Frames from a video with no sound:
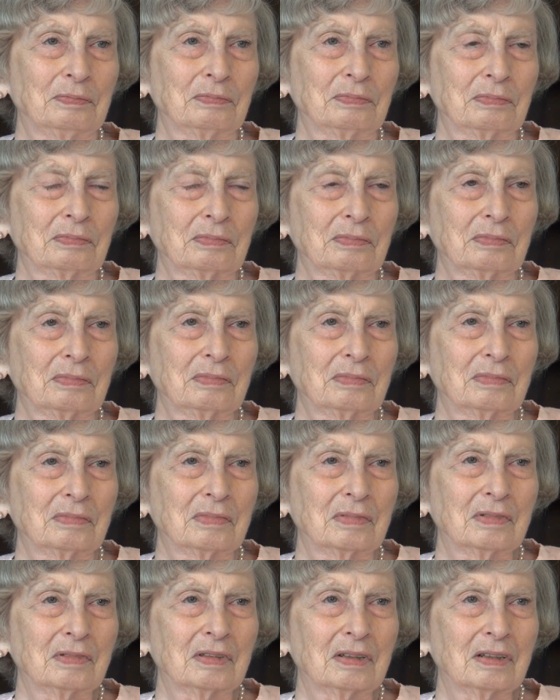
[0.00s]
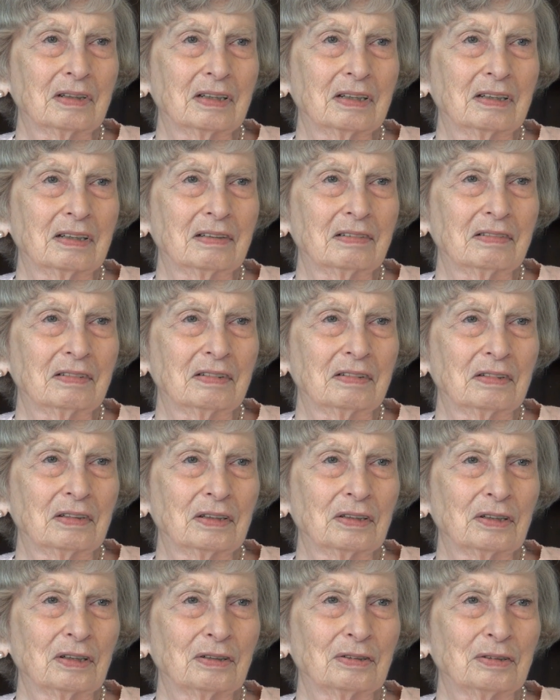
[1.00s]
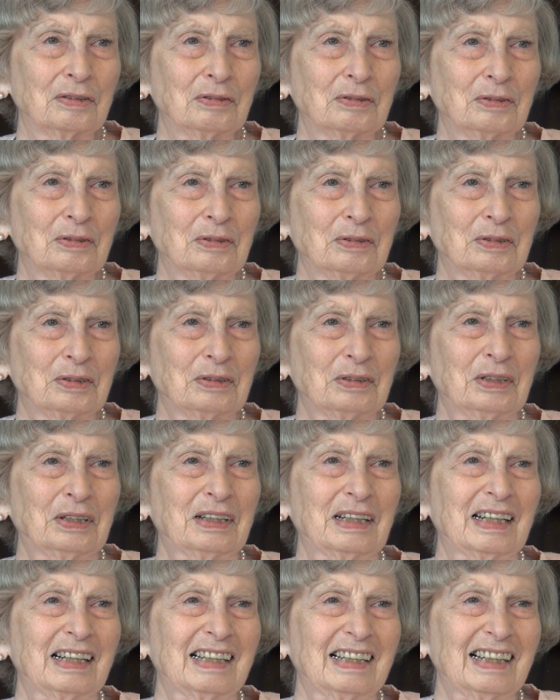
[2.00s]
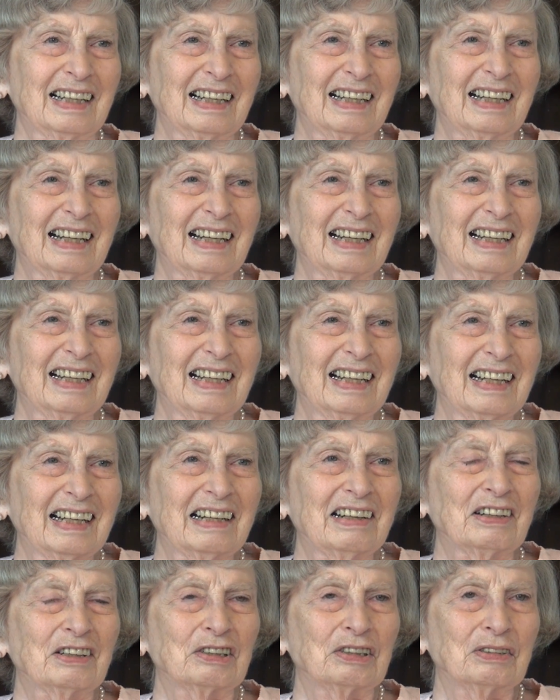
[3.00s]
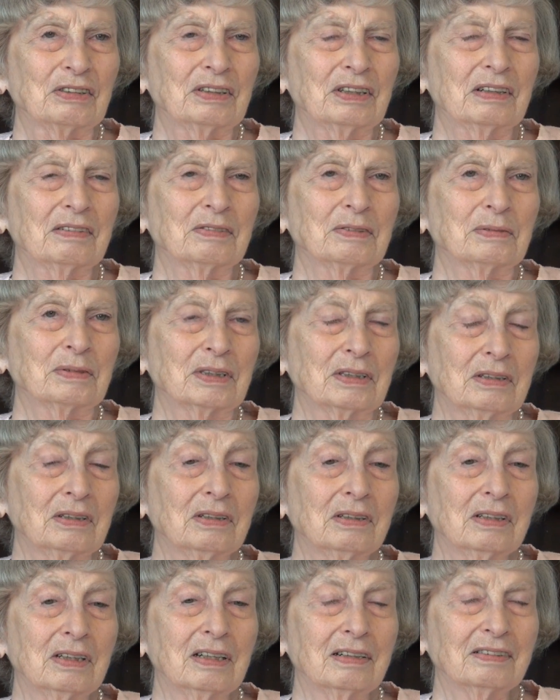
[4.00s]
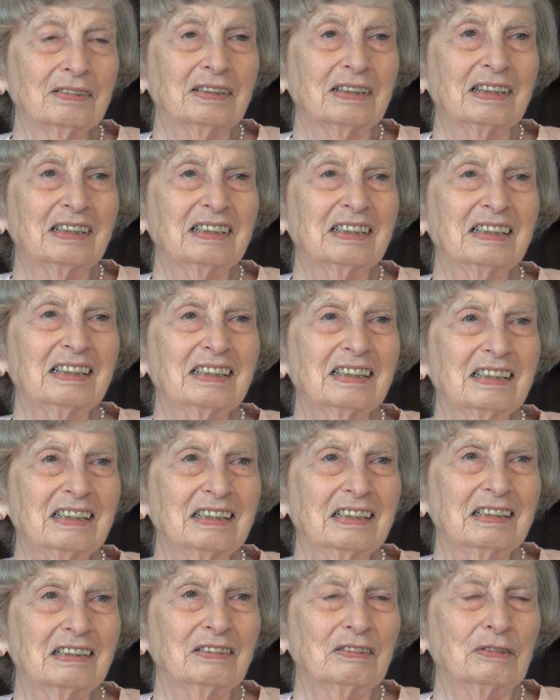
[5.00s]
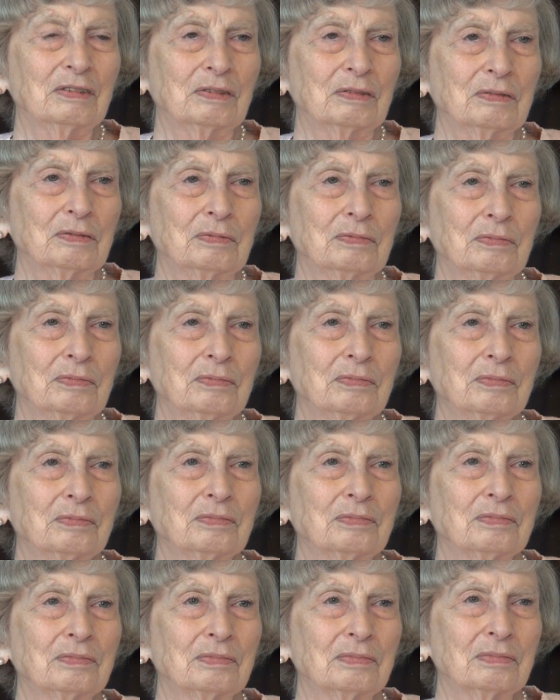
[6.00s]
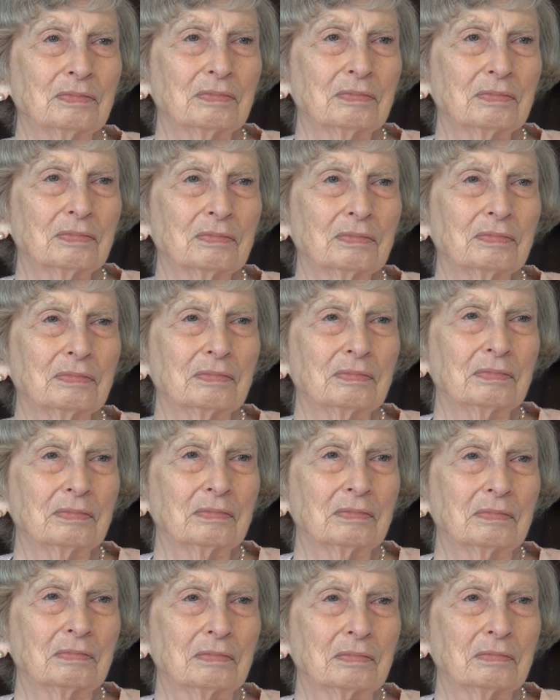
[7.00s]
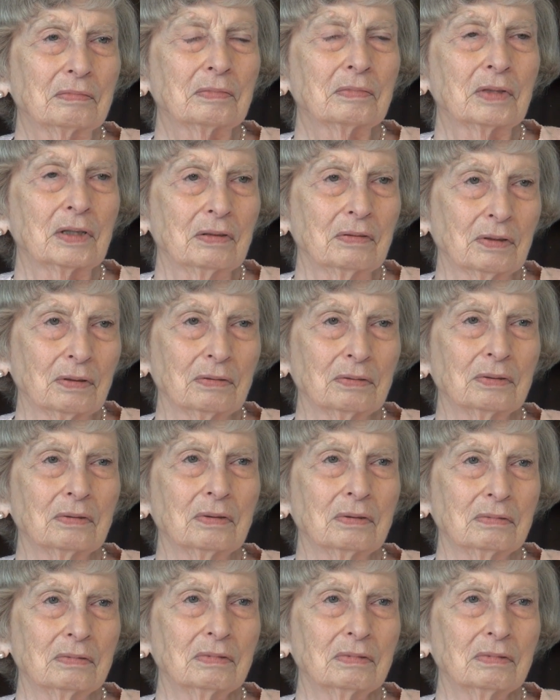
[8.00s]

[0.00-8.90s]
Well, you stayed active behind the scenes then for quite a few years because yeah, so that there, was a well after your presidency when that, you know, that